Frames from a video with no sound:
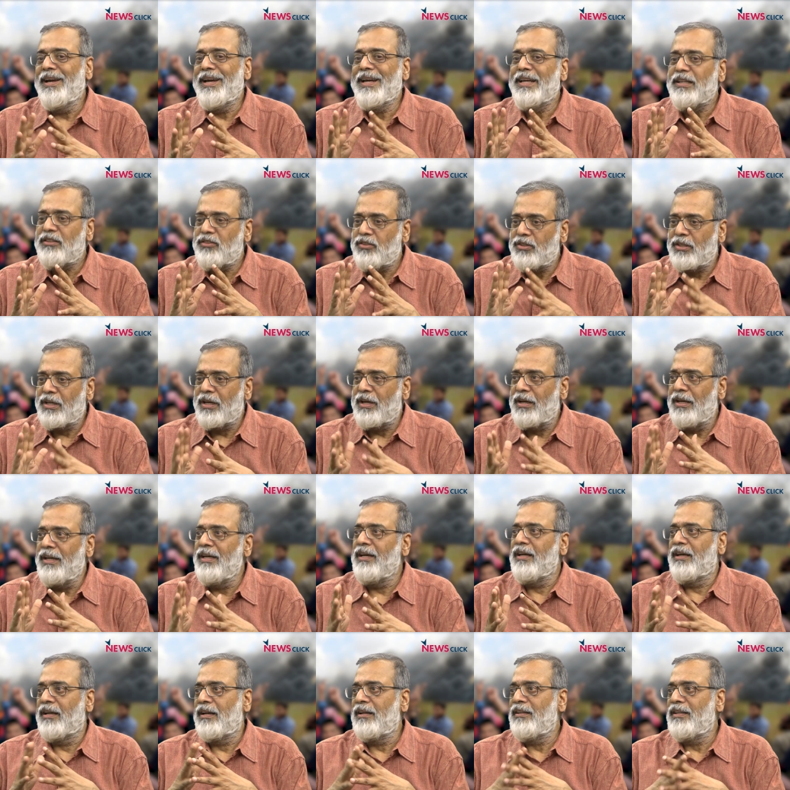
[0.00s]
It's
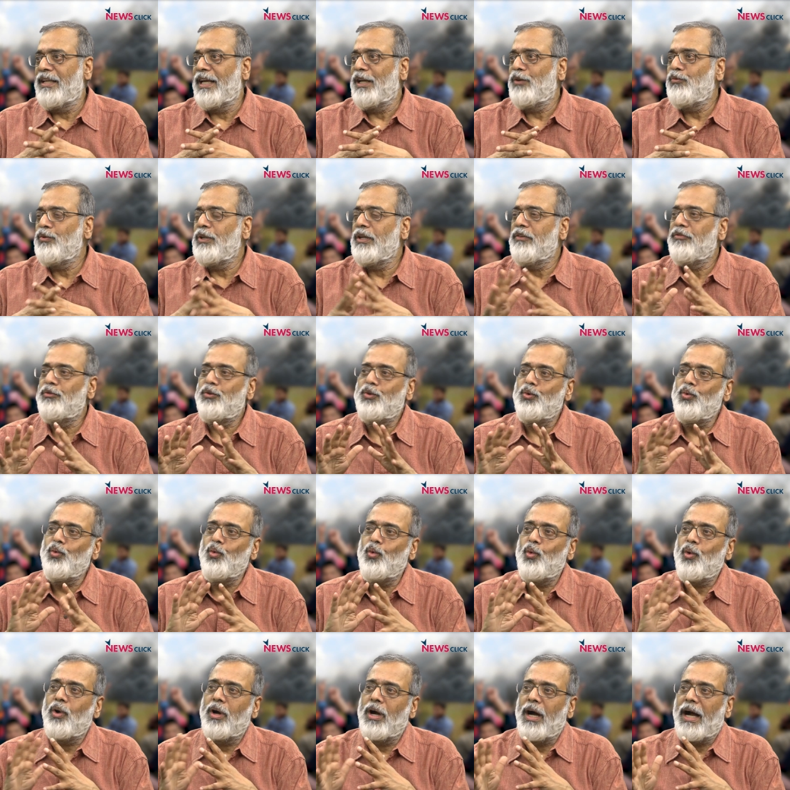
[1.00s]
clear that we have
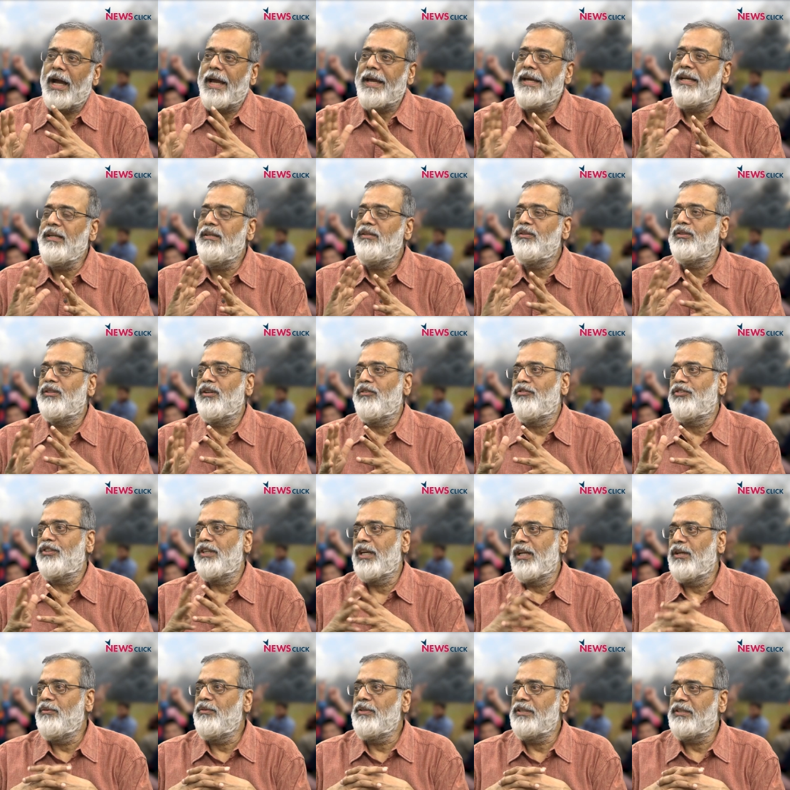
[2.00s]
two kinds of,
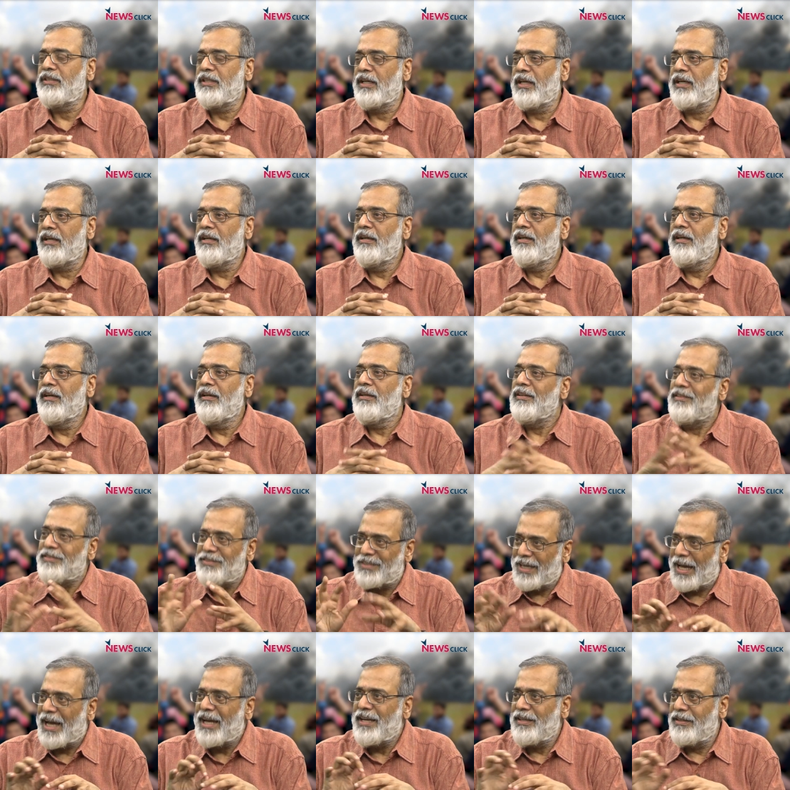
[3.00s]
shall we say,
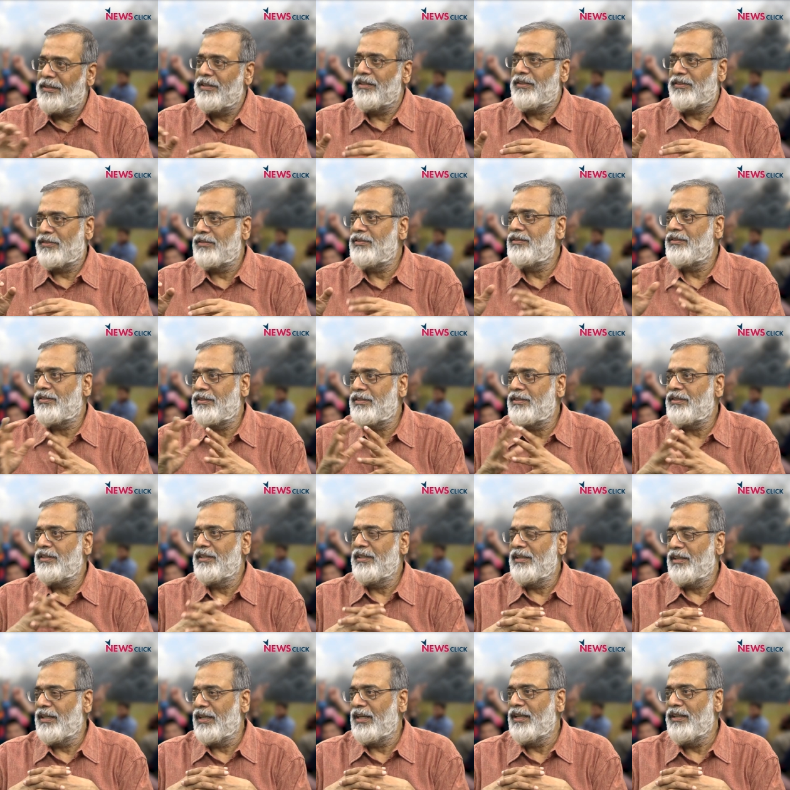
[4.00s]
Zionists
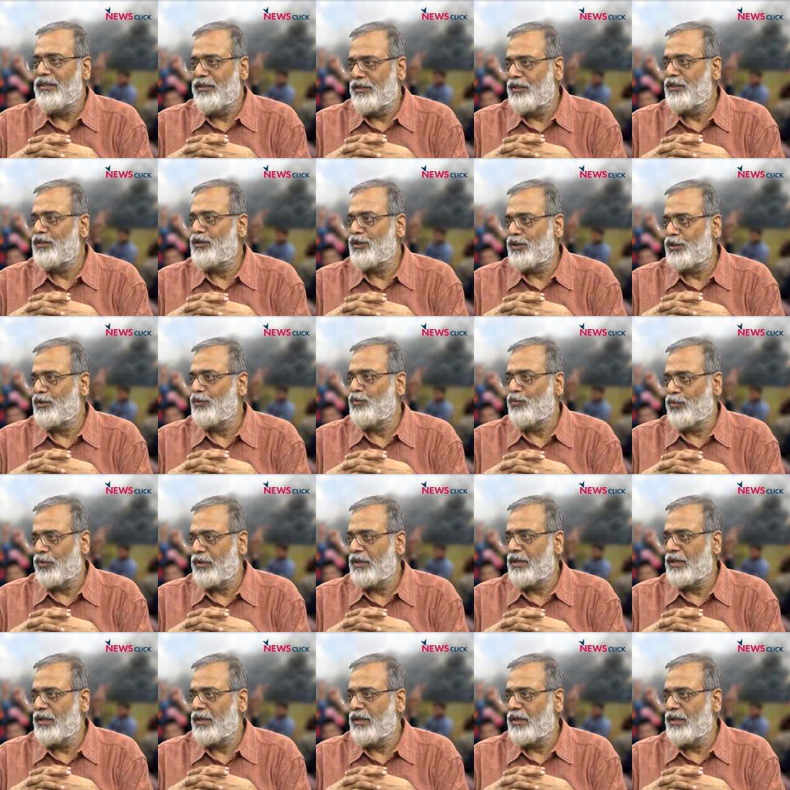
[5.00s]
in this